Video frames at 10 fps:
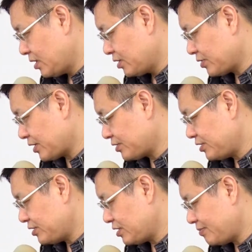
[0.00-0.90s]
So
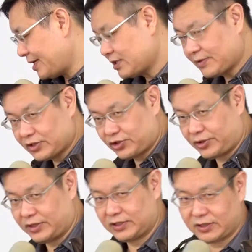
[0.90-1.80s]
consider the maximum
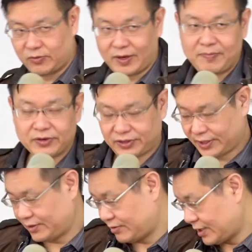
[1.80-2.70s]
strength
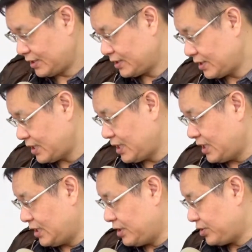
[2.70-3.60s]
1%, right?
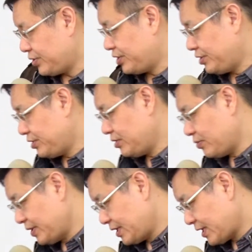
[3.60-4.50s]
So here
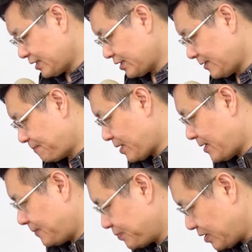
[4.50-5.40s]
we got
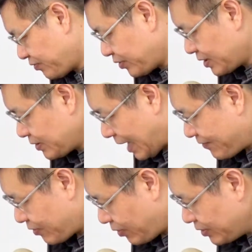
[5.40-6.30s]
if we
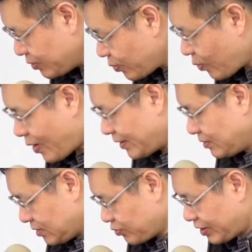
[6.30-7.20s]
have only
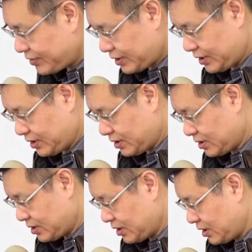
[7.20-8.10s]
one gravity,
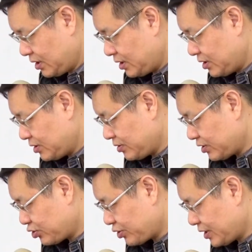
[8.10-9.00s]
so the
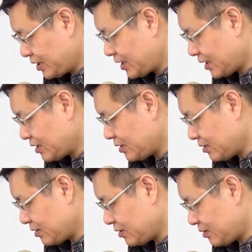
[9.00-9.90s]
strength got
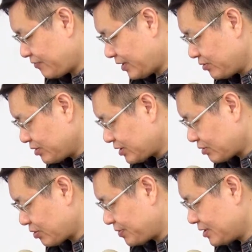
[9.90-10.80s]
the final result
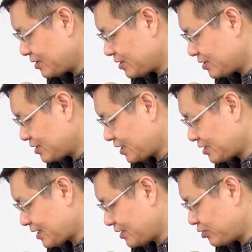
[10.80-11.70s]
will be 6
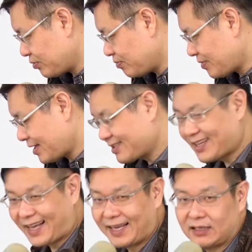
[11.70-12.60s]
10 to minus
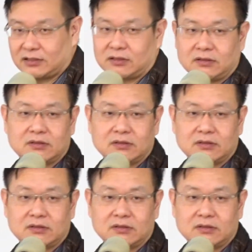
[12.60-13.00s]
8.